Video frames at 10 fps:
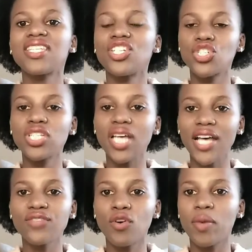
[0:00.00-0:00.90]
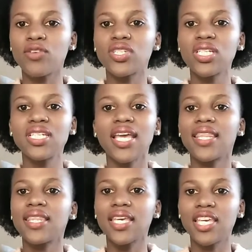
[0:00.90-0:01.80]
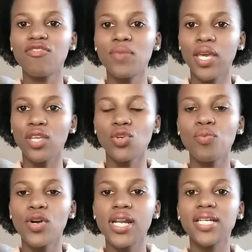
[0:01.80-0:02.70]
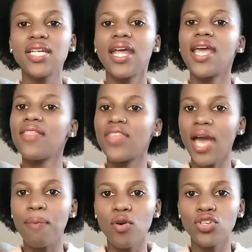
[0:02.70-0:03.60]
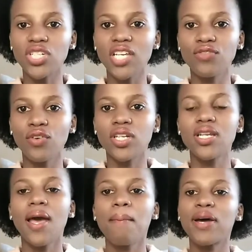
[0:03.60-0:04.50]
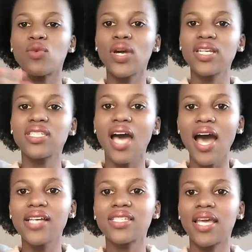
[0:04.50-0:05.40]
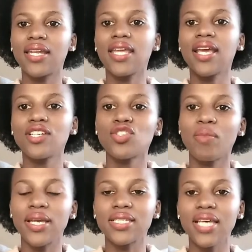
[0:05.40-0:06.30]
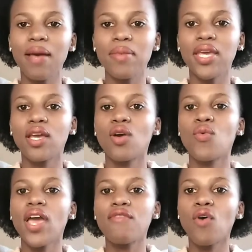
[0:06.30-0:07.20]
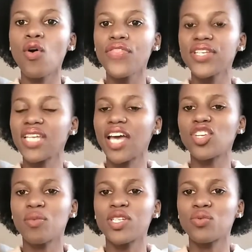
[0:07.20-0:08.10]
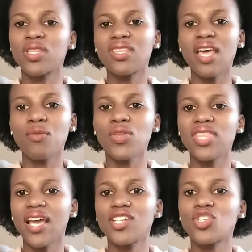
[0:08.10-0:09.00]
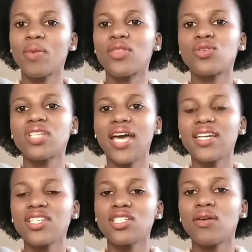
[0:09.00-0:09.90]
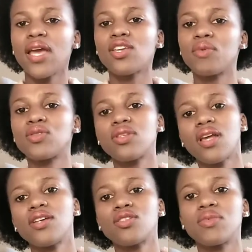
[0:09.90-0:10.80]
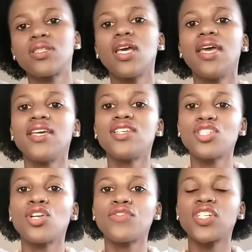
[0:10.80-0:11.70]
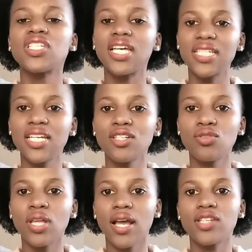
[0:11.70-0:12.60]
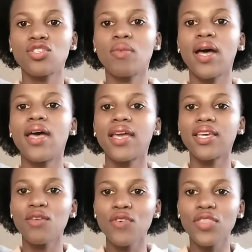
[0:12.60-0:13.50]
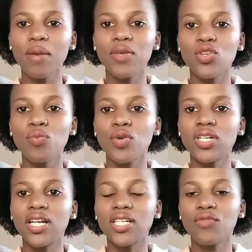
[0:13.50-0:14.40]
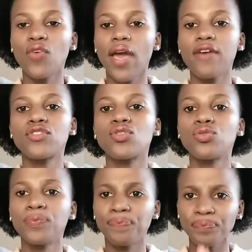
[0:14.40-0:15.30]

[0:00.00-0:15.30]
They just ask for my receipt, and then they give me a new product and they apologize for it. But when it's us and a customer is coming, we have all these arguments with the customer, those unnecessary arguments with the customers, instead of just attending to the customer, giving them a new product if we have to,